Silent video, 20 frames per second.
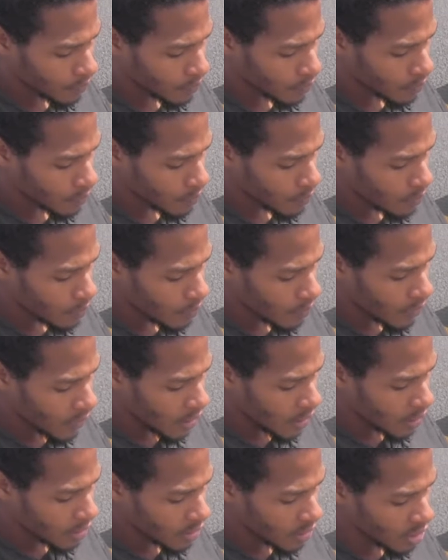to who?
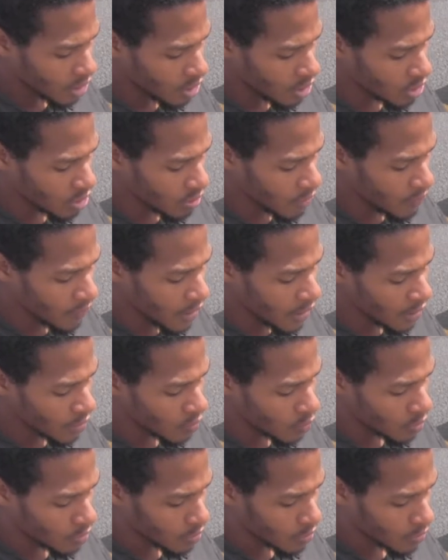children of
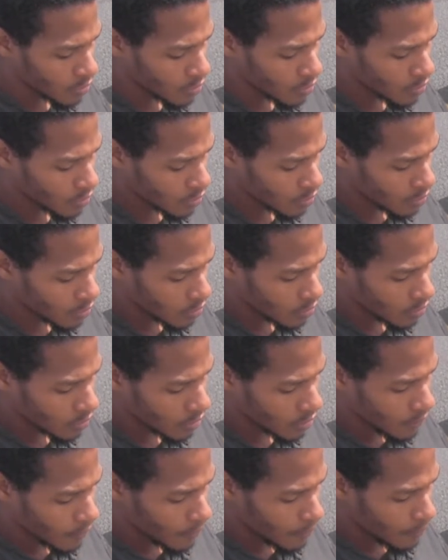Israel. Children of Israel.
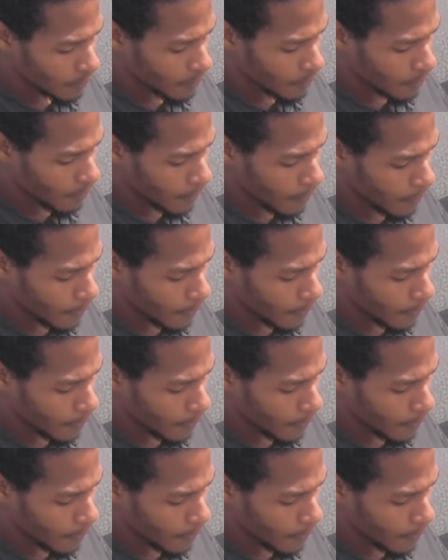Okay.